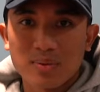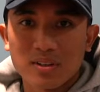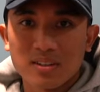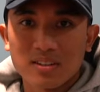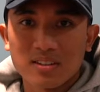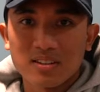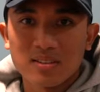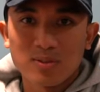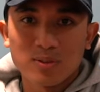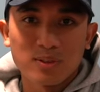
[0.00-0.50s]

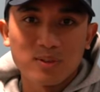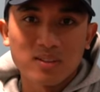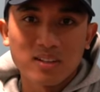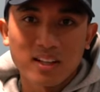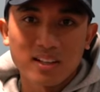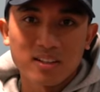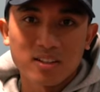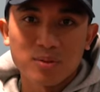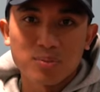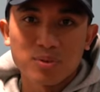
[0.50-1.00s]
button. We'd
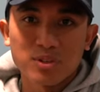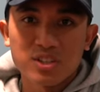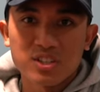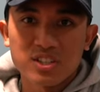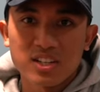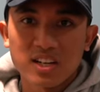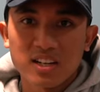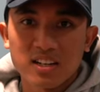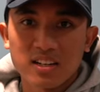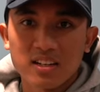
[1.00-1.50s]
gladly
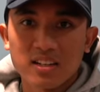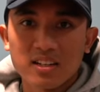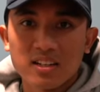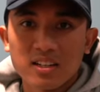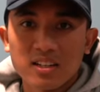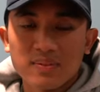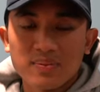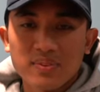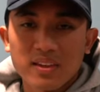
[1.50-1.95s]
appreciate it.